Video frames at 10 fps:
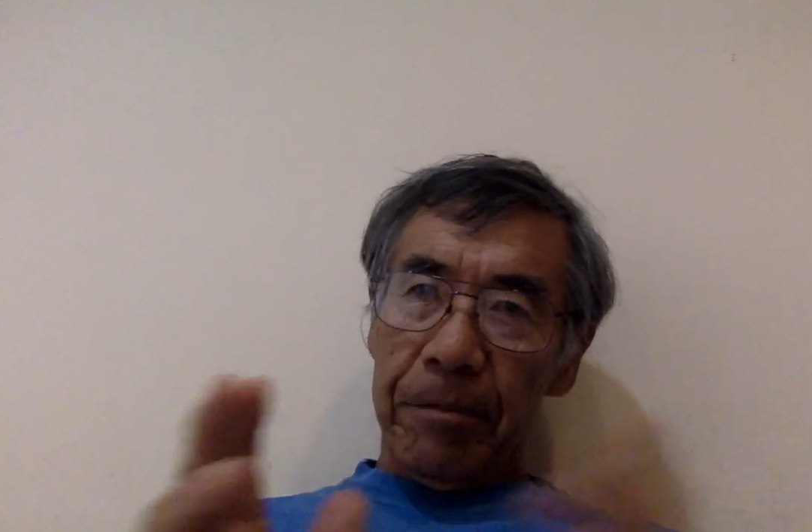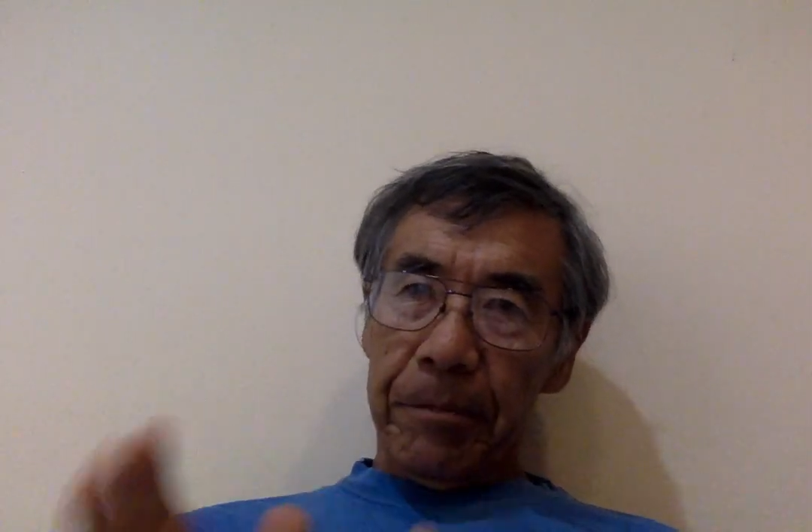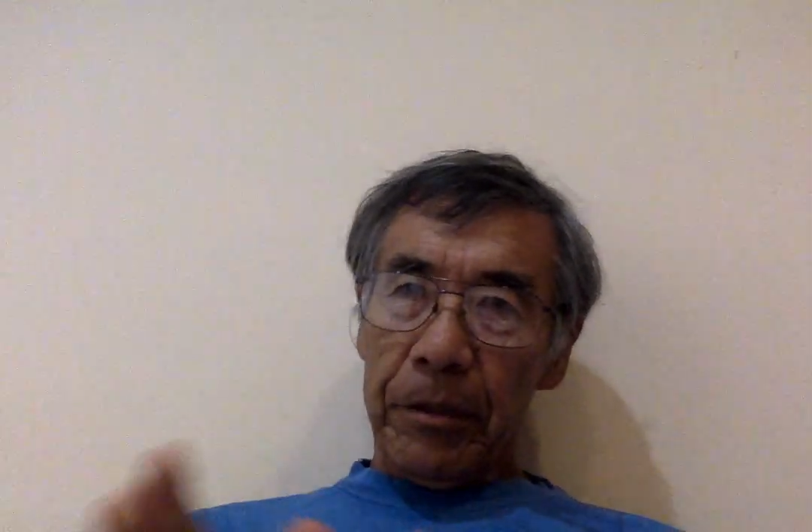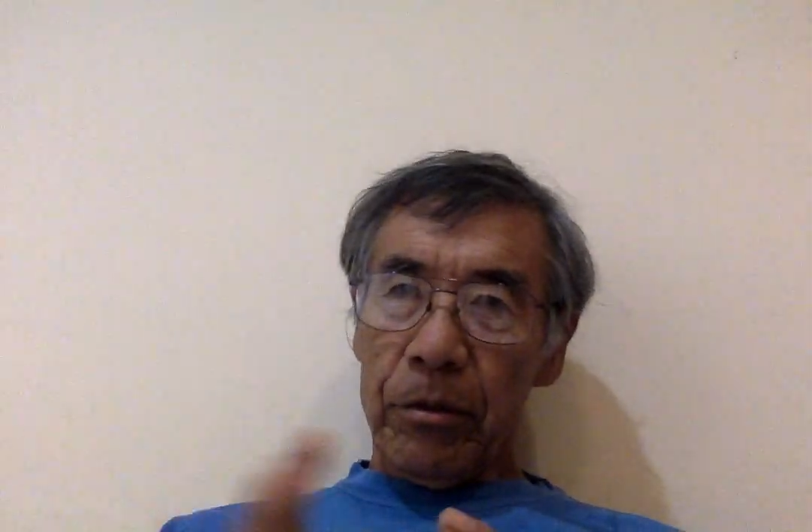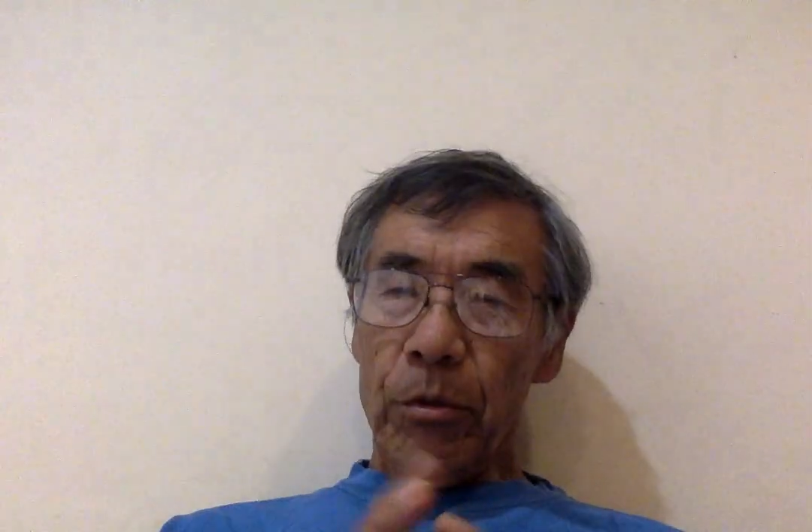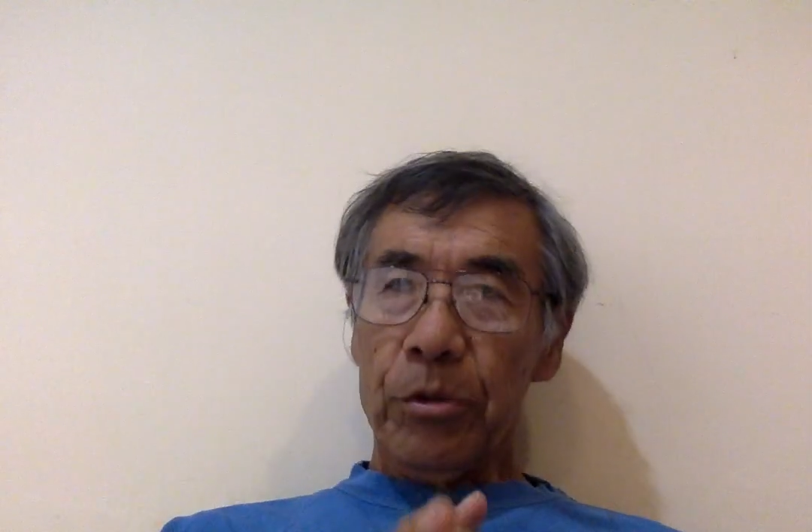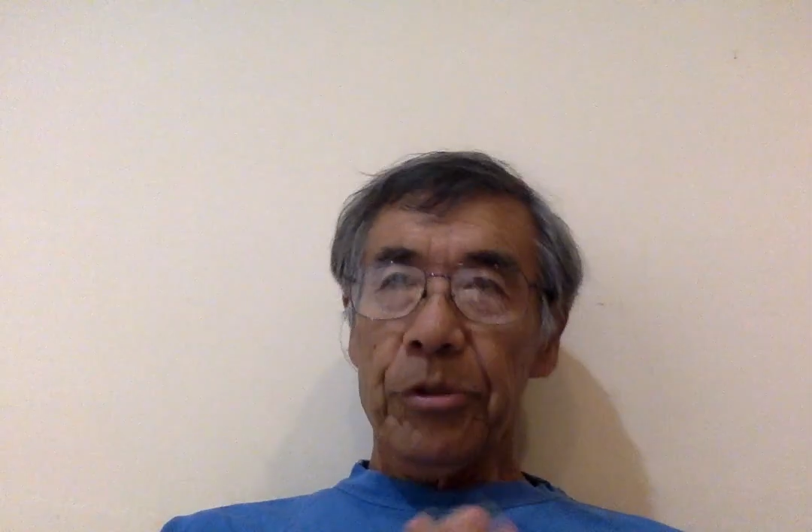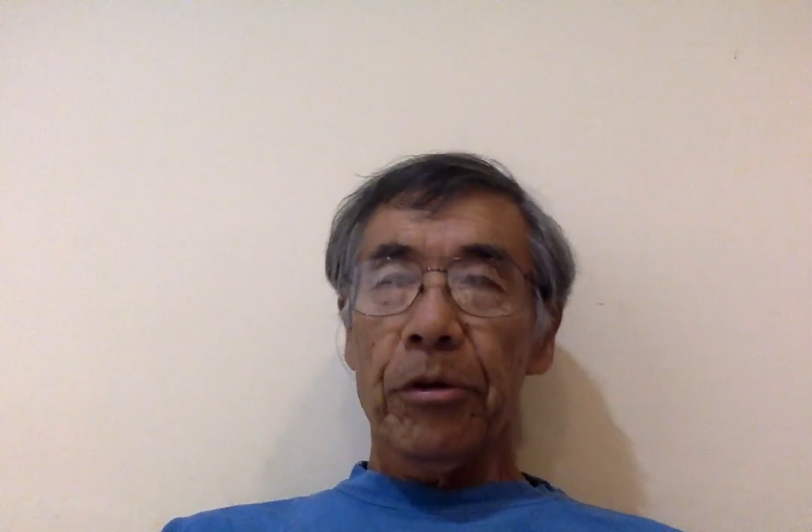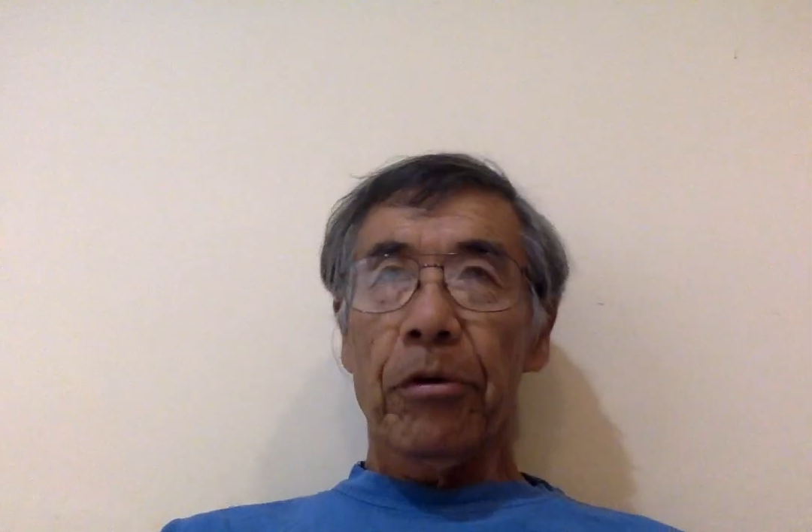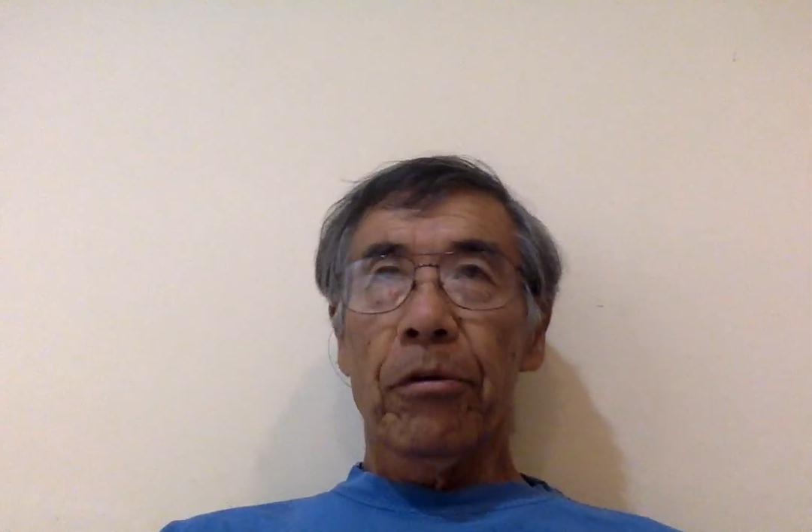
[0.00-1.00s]
but
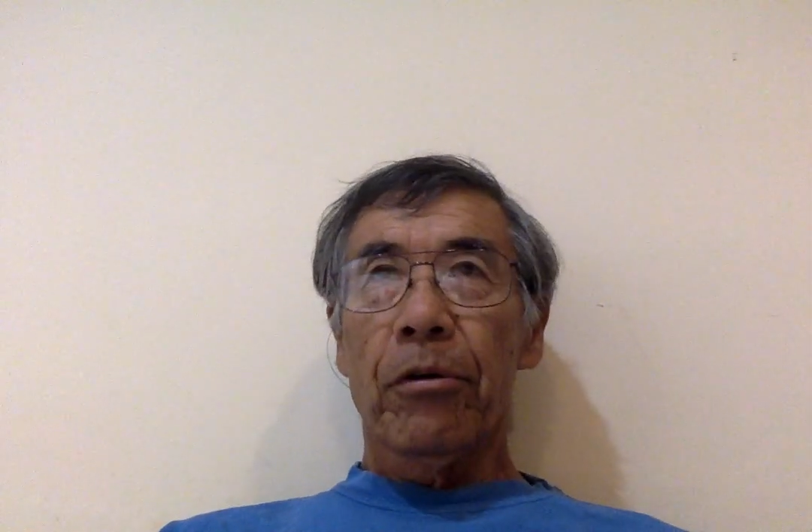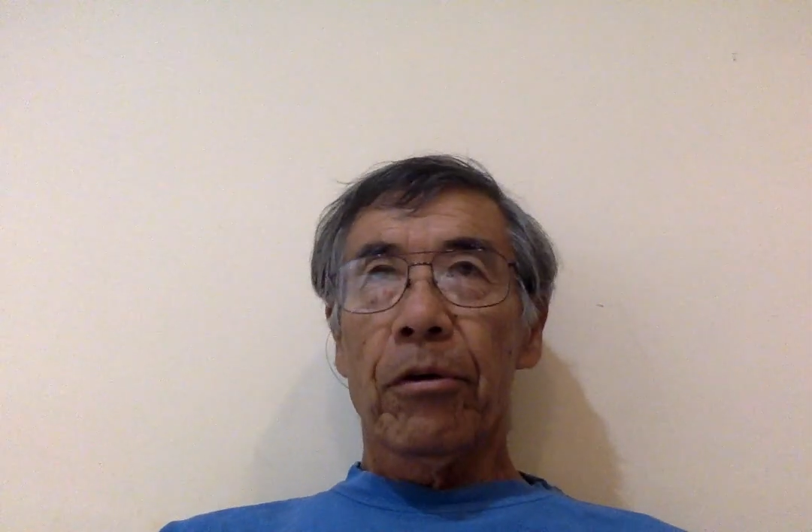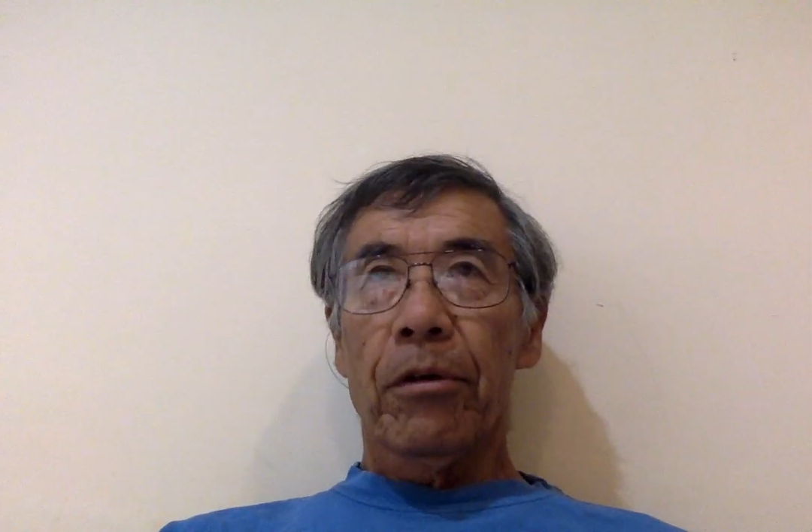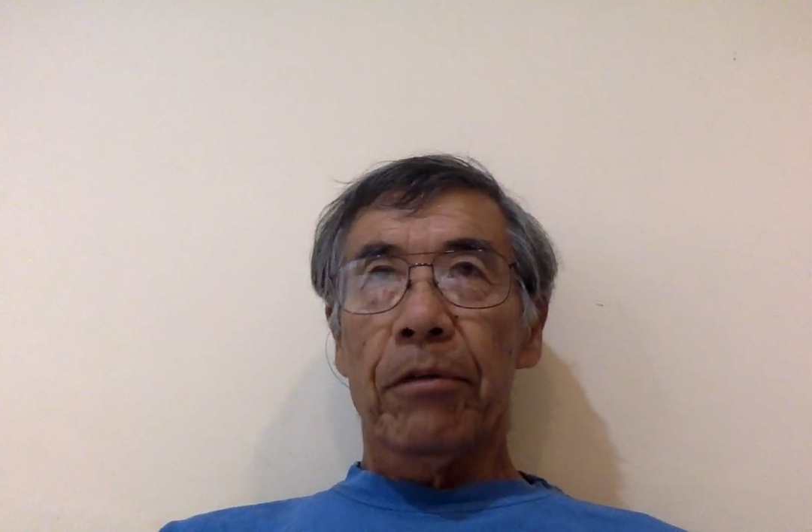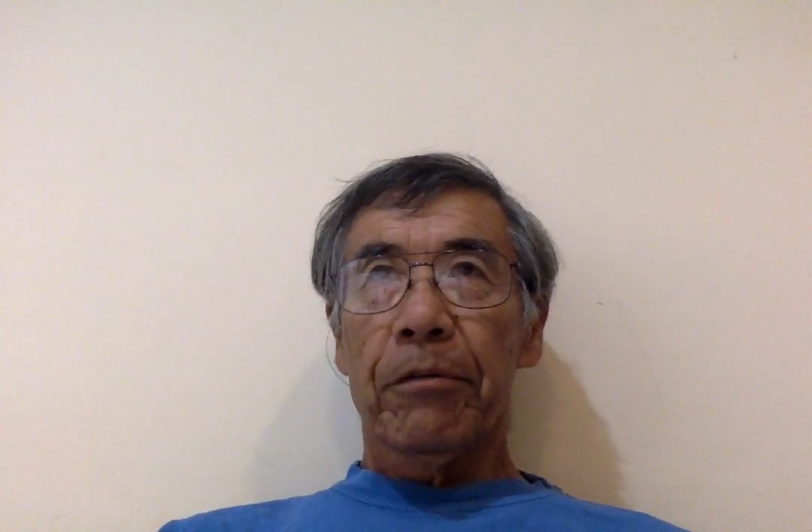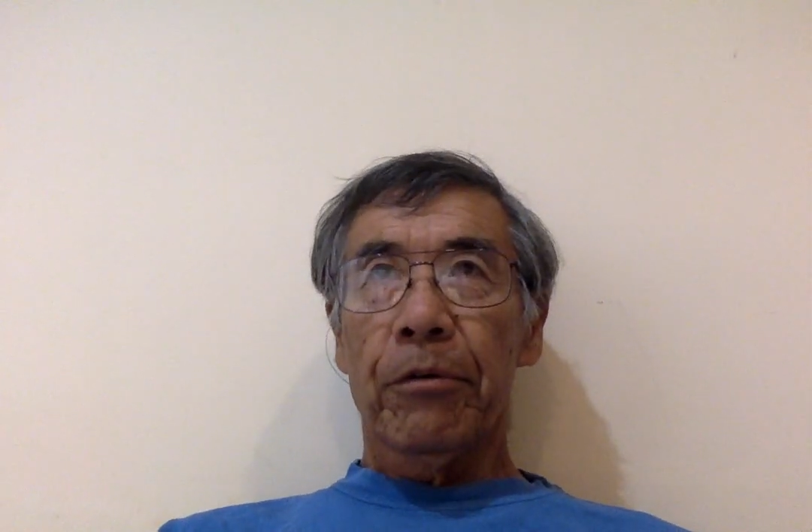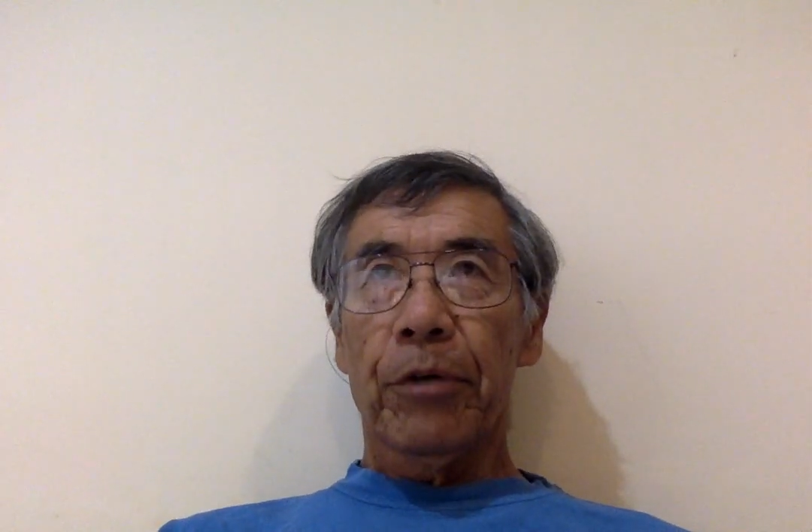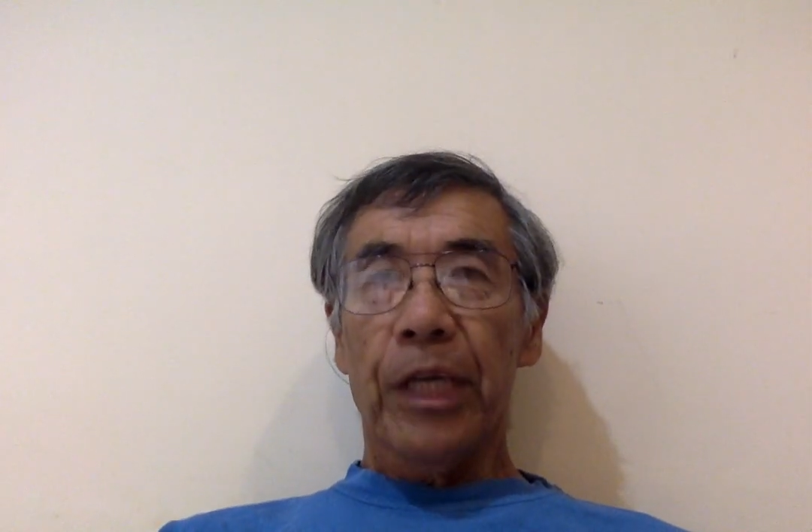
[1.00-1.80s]
also for